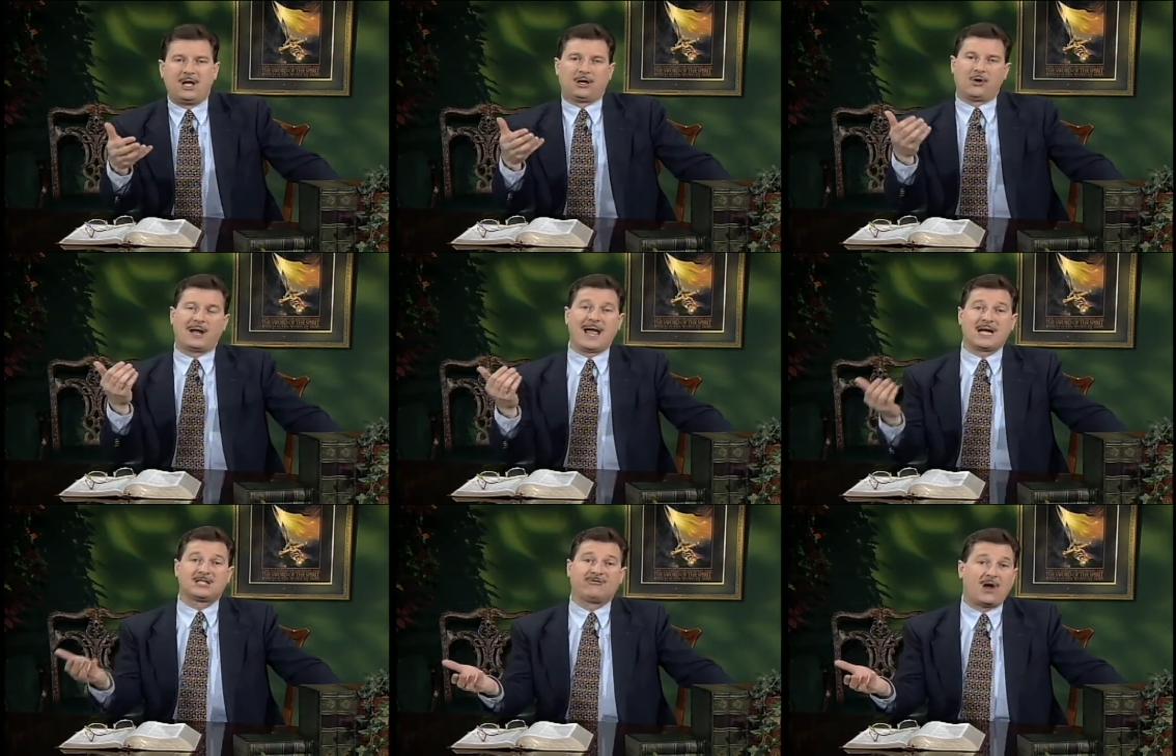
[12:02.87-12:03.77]
Go to
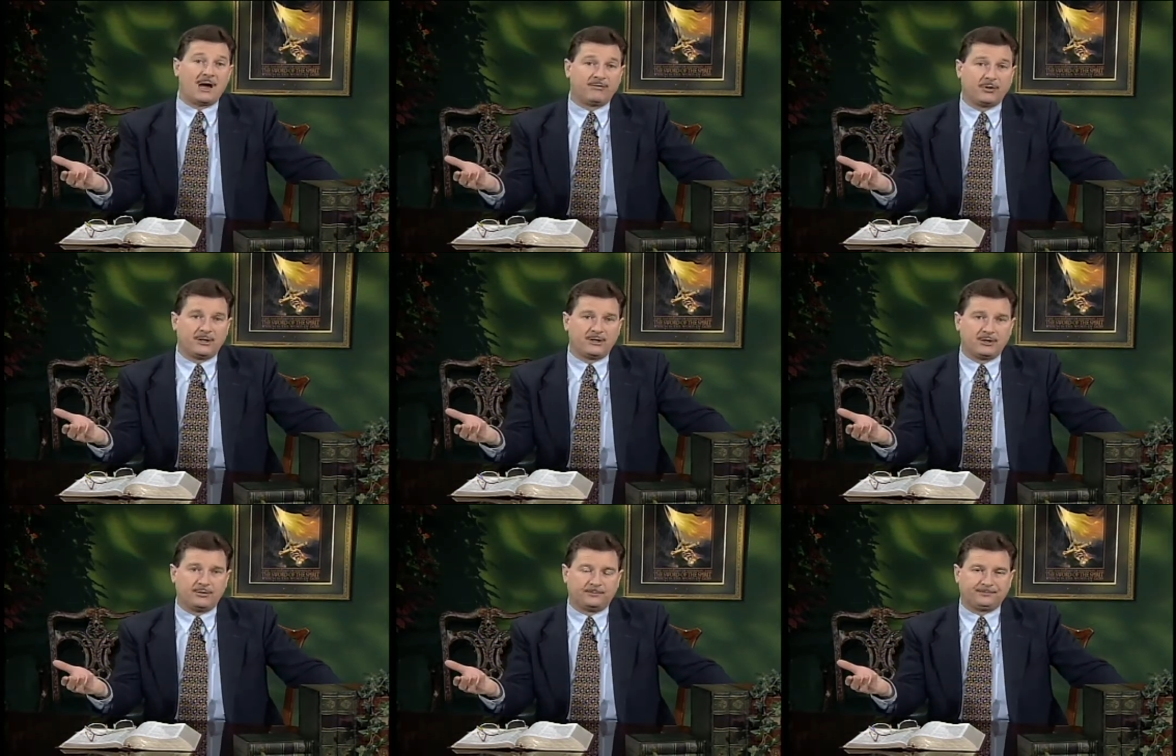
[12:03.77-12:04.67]
Acts 5,
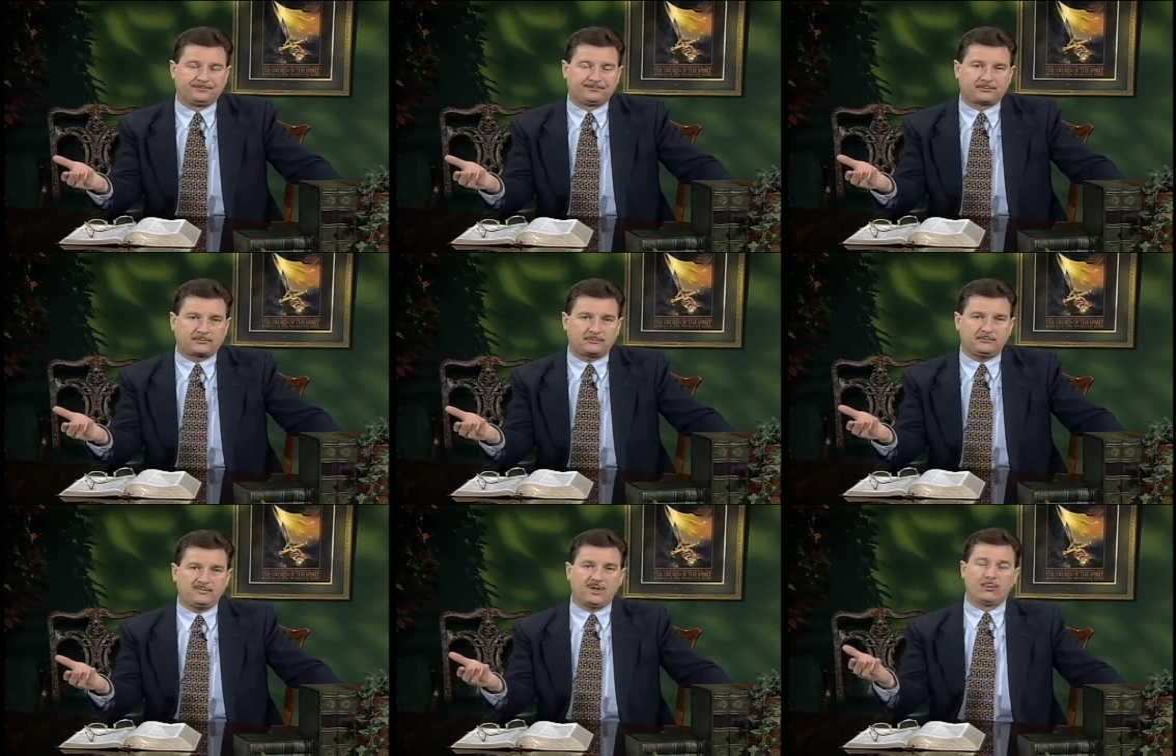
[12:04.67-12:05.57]
32.
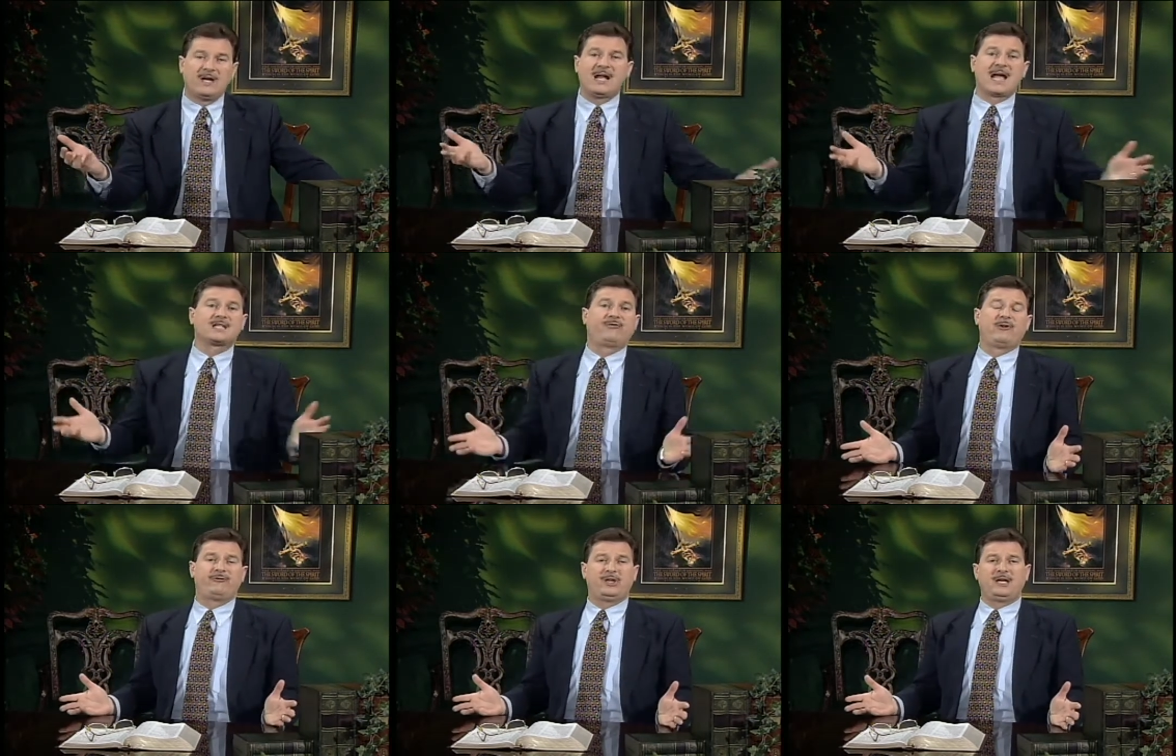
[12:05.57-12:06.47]
Read Acts
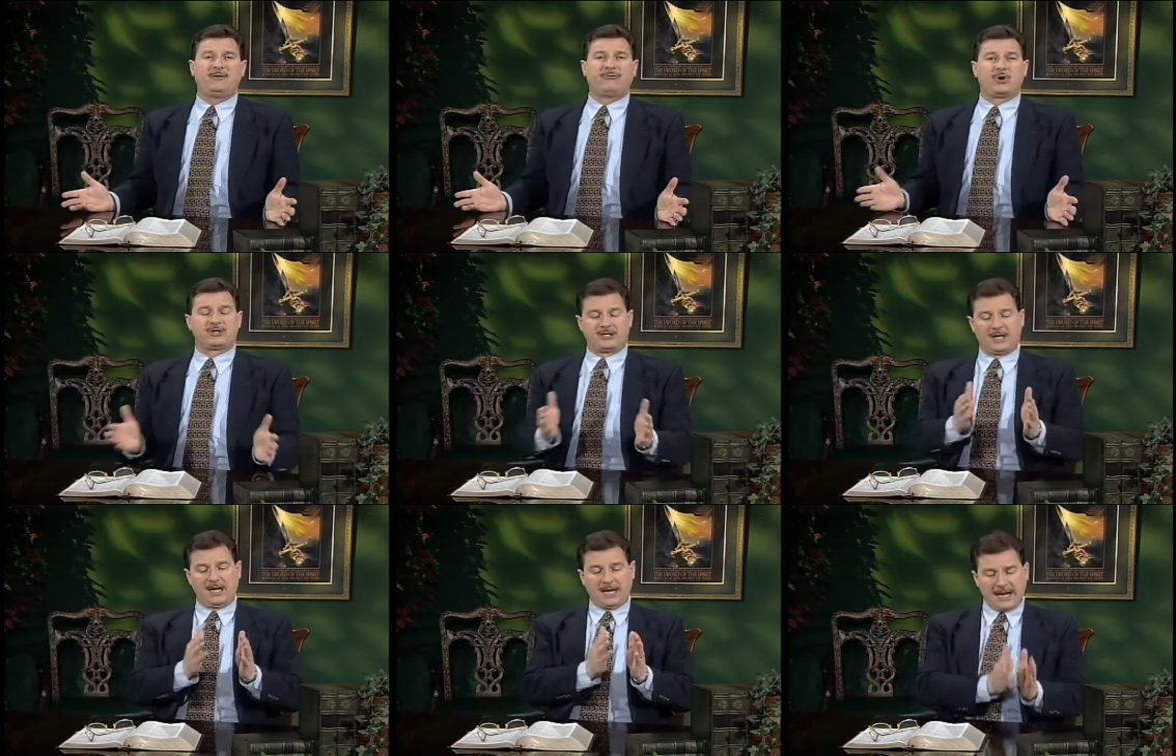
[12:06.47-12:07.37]
15, verse
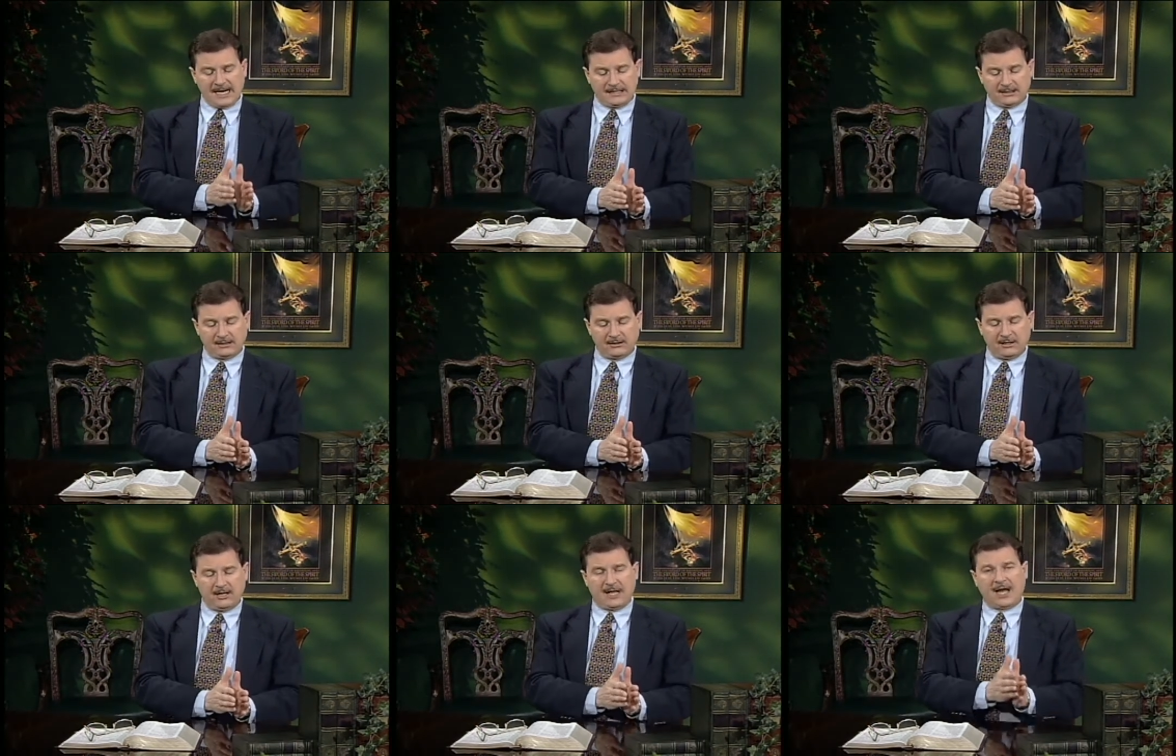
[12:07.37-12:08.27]
8,
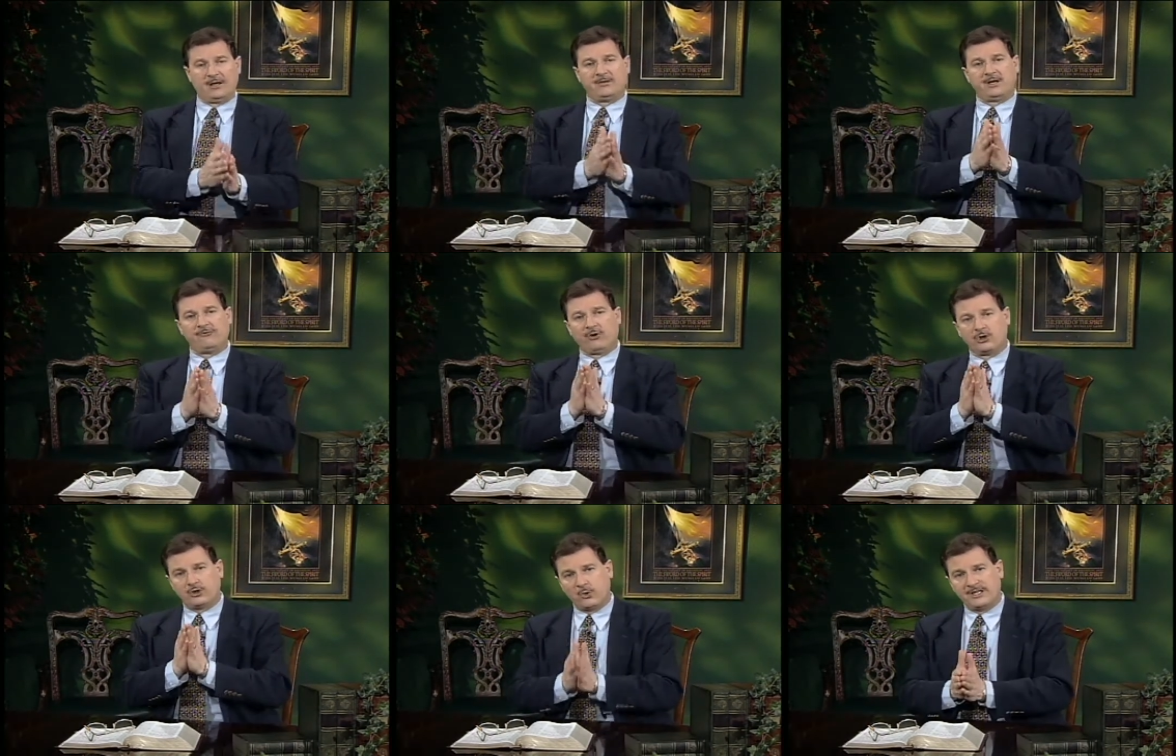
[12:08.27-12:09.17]
and then
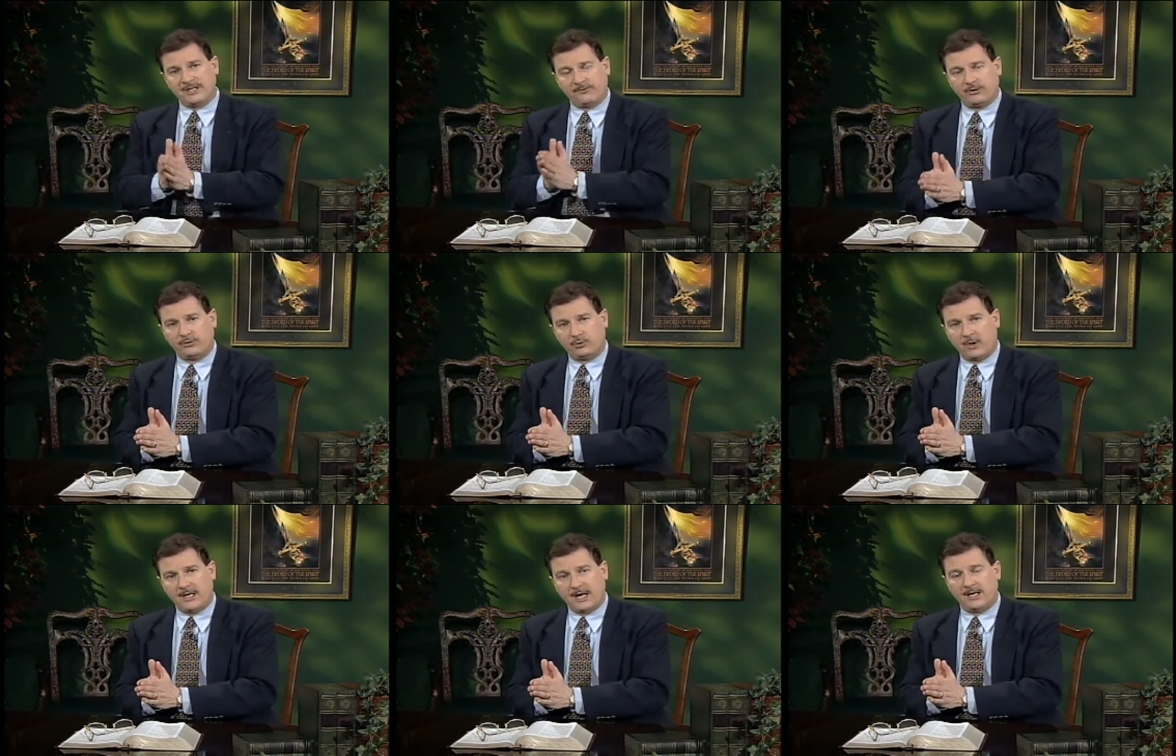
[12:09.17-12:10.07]
verse 27 through
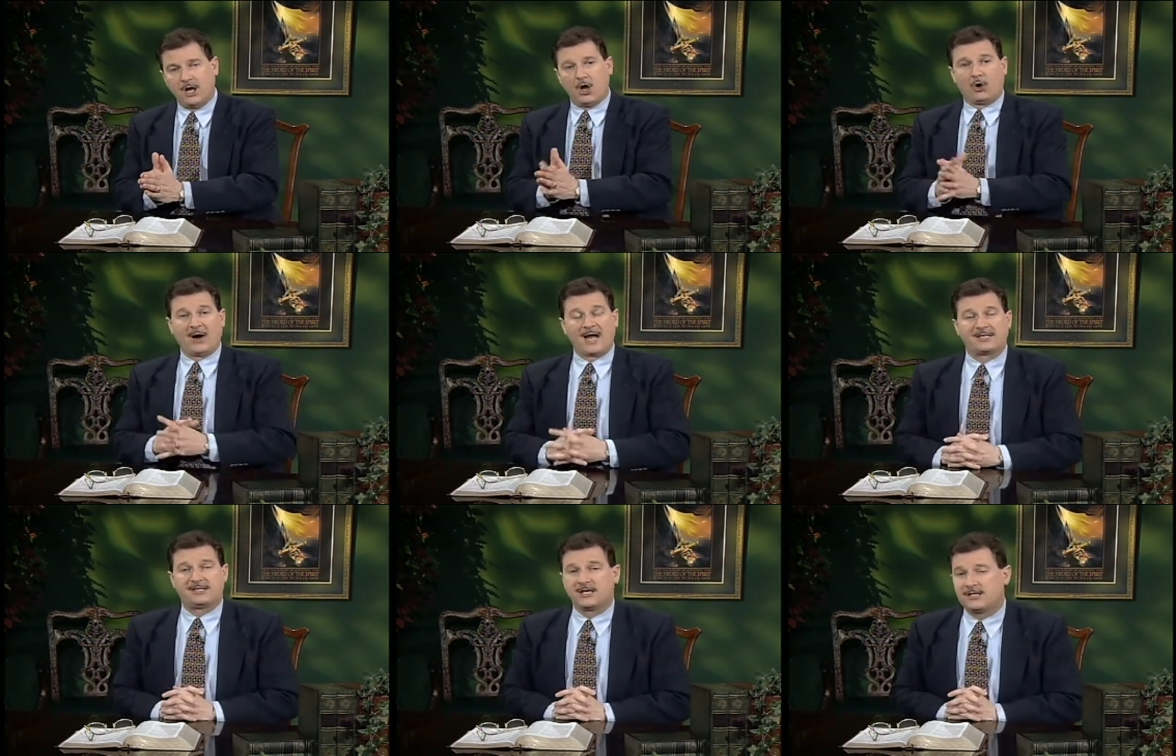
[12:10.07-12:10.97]
28, or
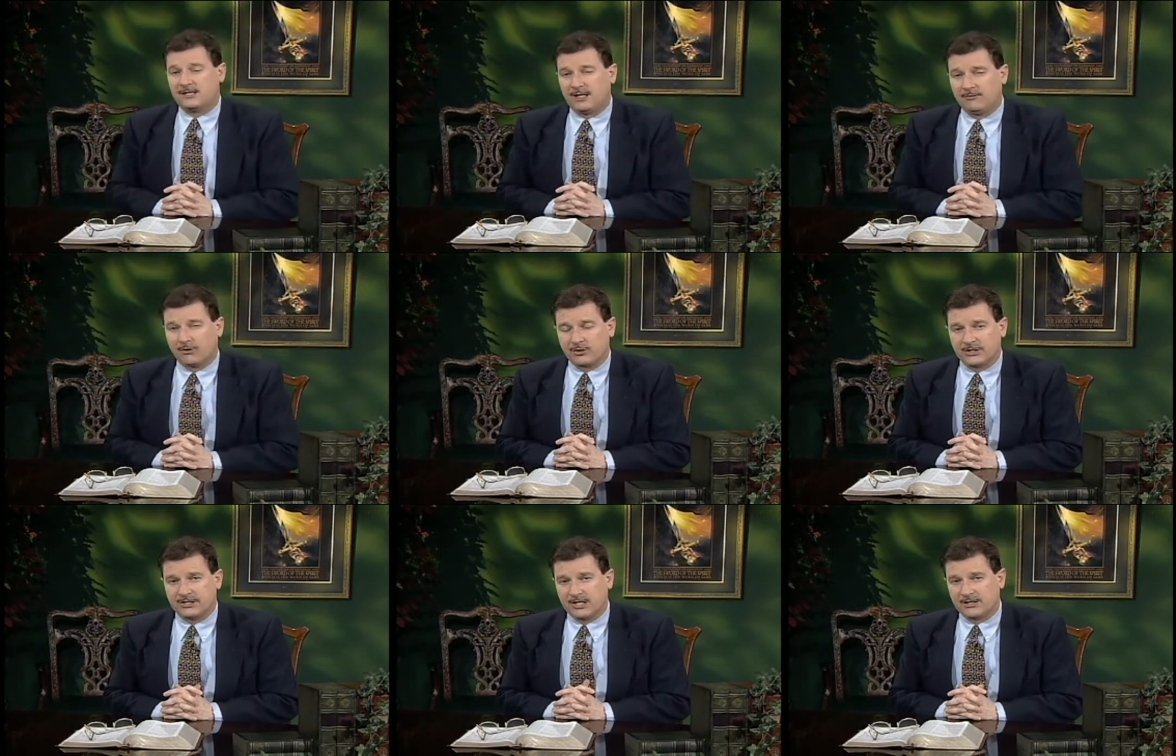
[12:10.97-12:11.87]
Acts 16,
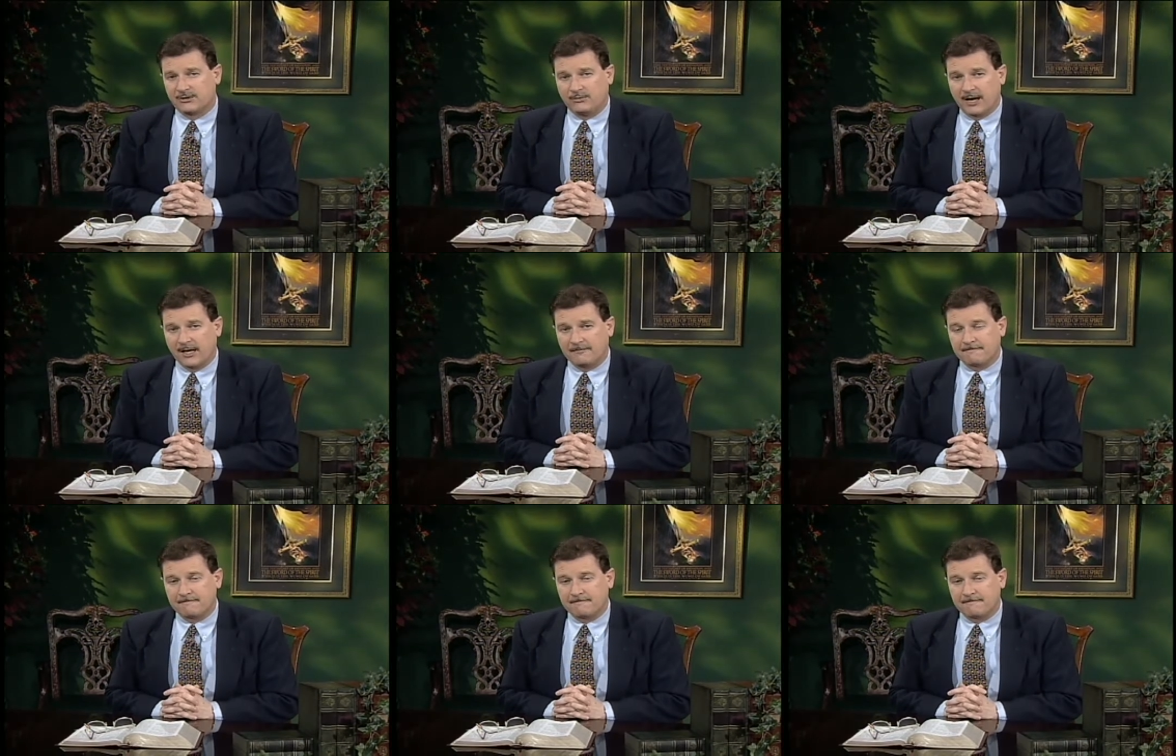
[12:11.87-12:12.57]
verses 6 through 8.